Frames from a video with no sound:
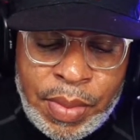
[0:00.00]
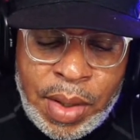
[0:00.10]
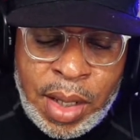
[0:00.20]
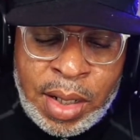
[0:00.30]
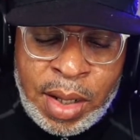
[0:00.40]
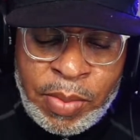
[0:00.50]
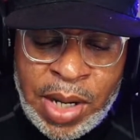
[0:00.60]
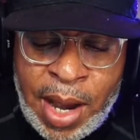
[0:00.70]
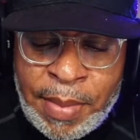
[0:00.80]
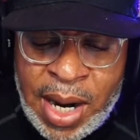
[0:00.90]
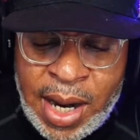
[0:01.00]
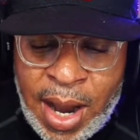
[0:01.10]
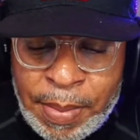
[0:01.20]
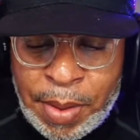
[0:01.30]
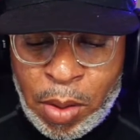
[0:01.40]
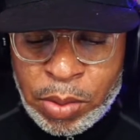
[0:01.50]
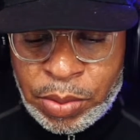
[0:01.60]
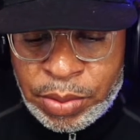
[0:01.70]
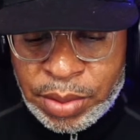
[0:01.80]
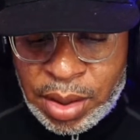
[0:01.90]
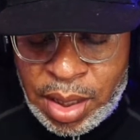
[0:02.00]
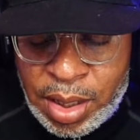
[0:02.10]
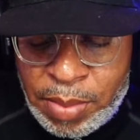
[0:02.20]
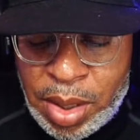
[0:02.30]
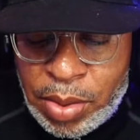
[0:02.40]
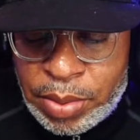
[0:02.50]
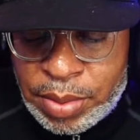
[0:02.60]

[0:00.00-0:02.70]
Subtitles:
and then we got my guy Podol in the middle.